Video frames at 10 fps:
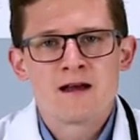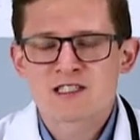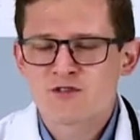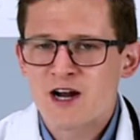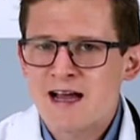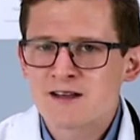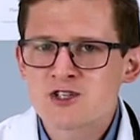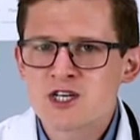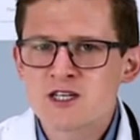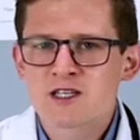As for
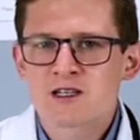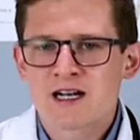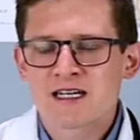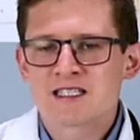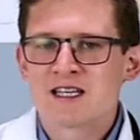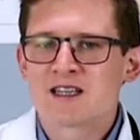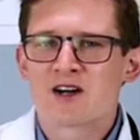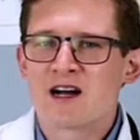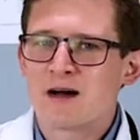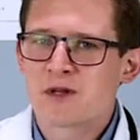allergies, like I said,
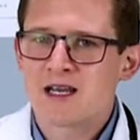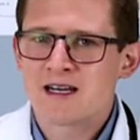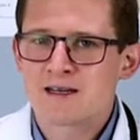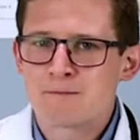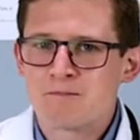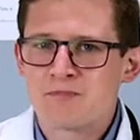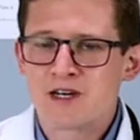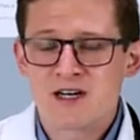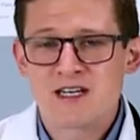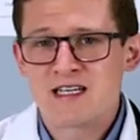they're complicated,
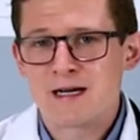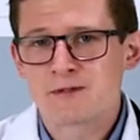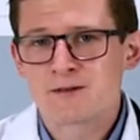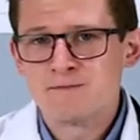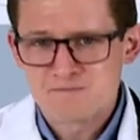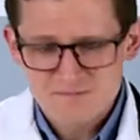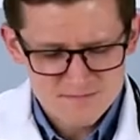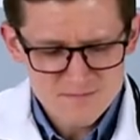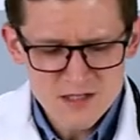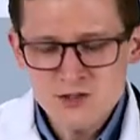they're in-depth.
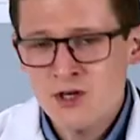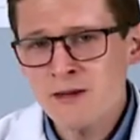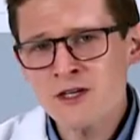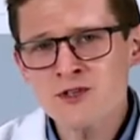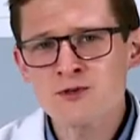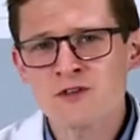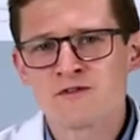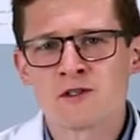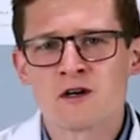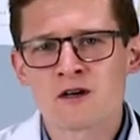So I'm going to do a
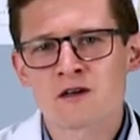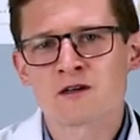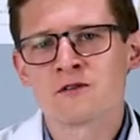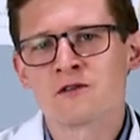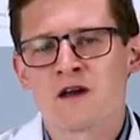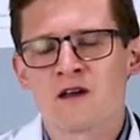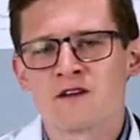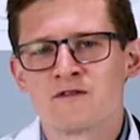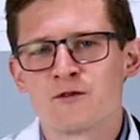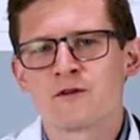full article and
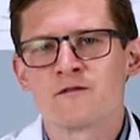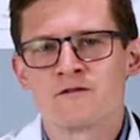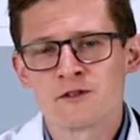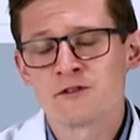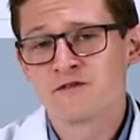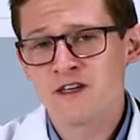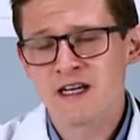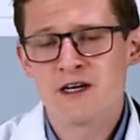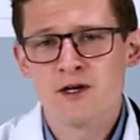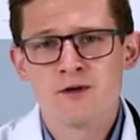a full, full
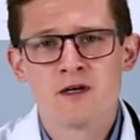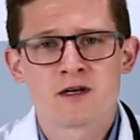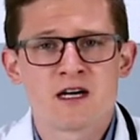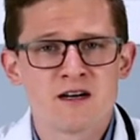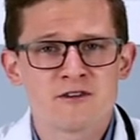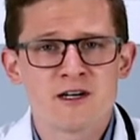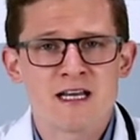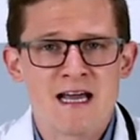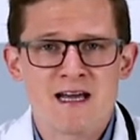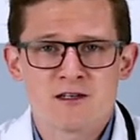video
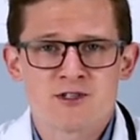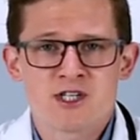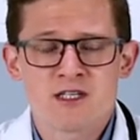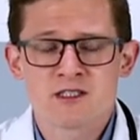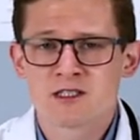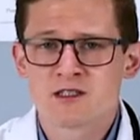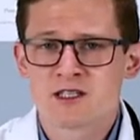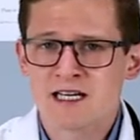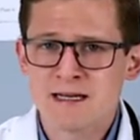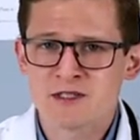covering allergies,
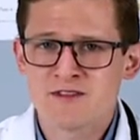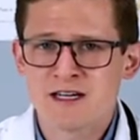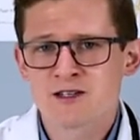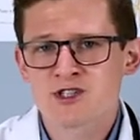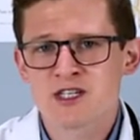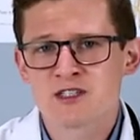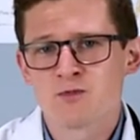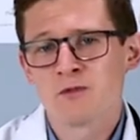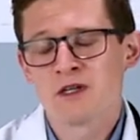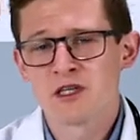the types of allergies,
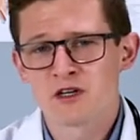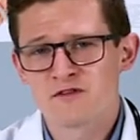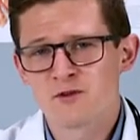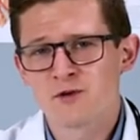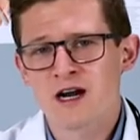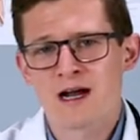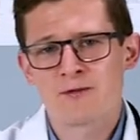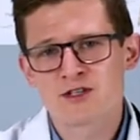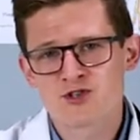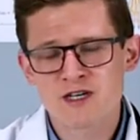what we look for, how
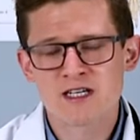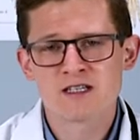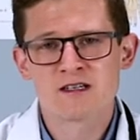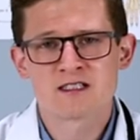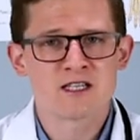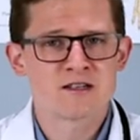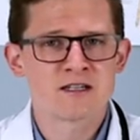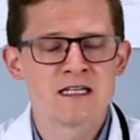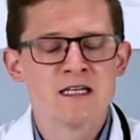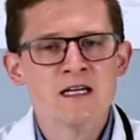we treat it, et
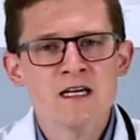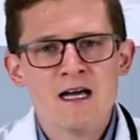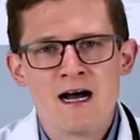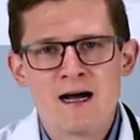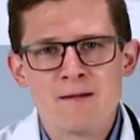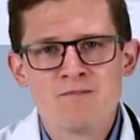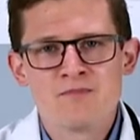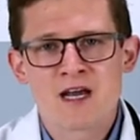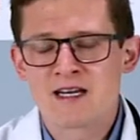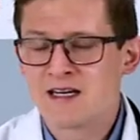cetera.
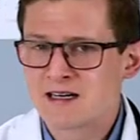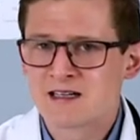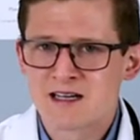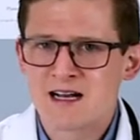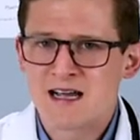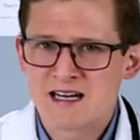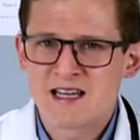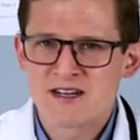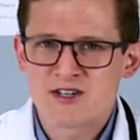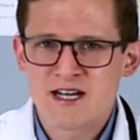Um, at, at a
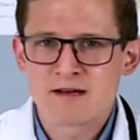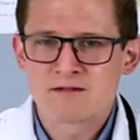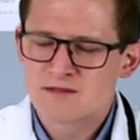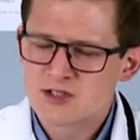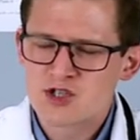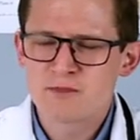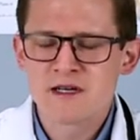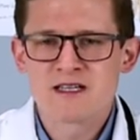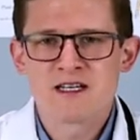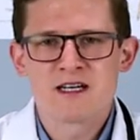later date. It should
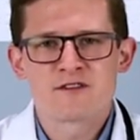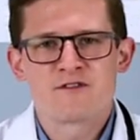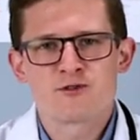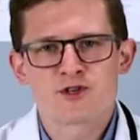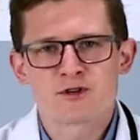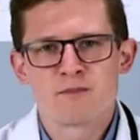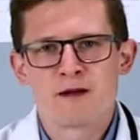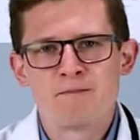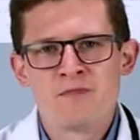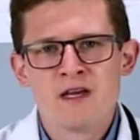be in the near future,
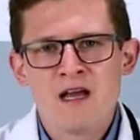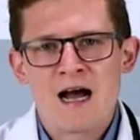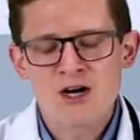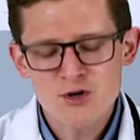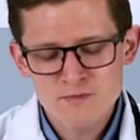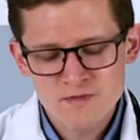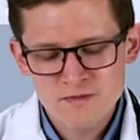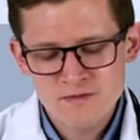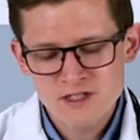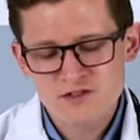but I hope
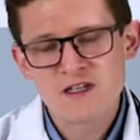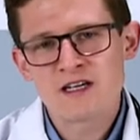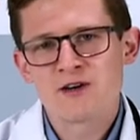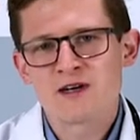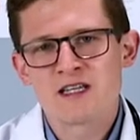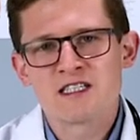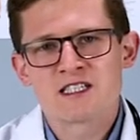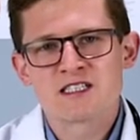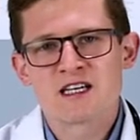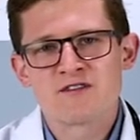this video at
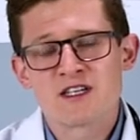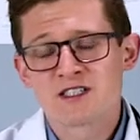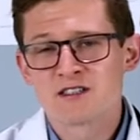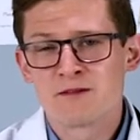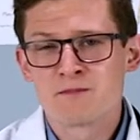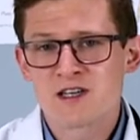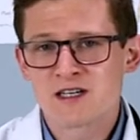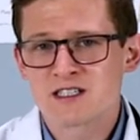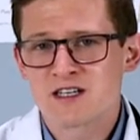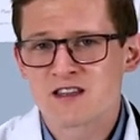least has given you some
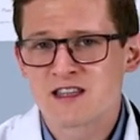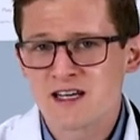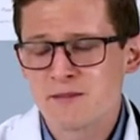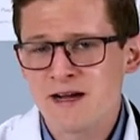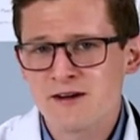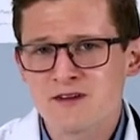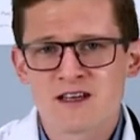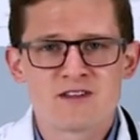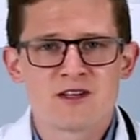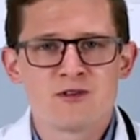things to think about,
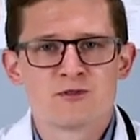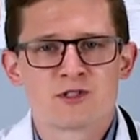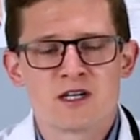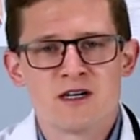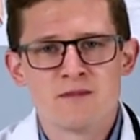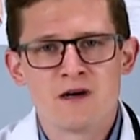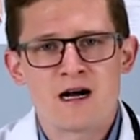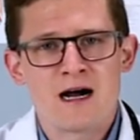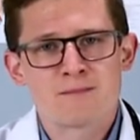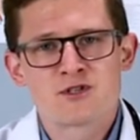giving you some
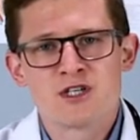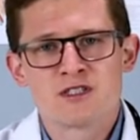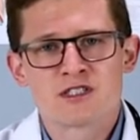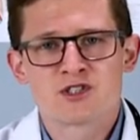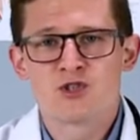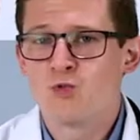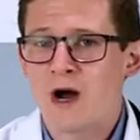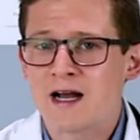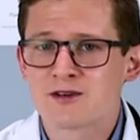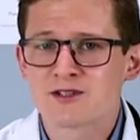options as to
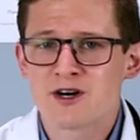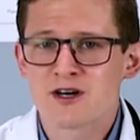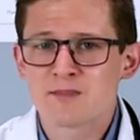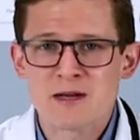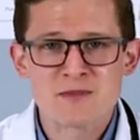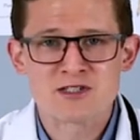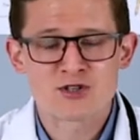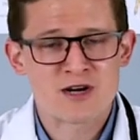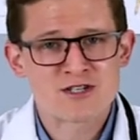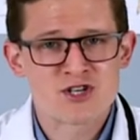why your dog might be
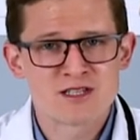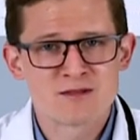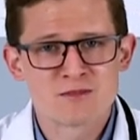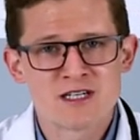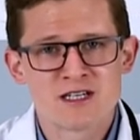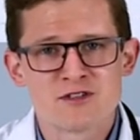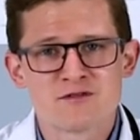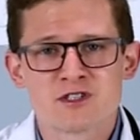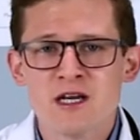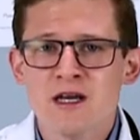scratching
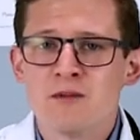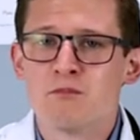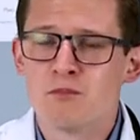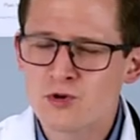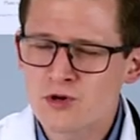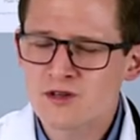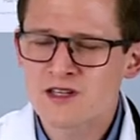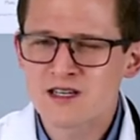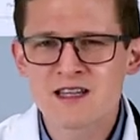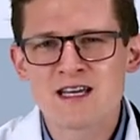themselves more
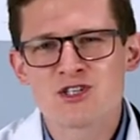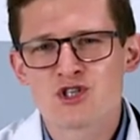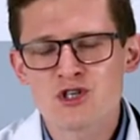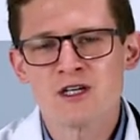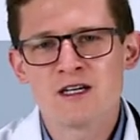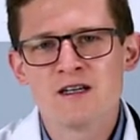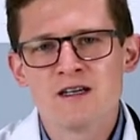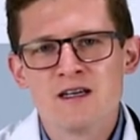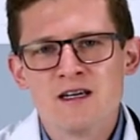than they should.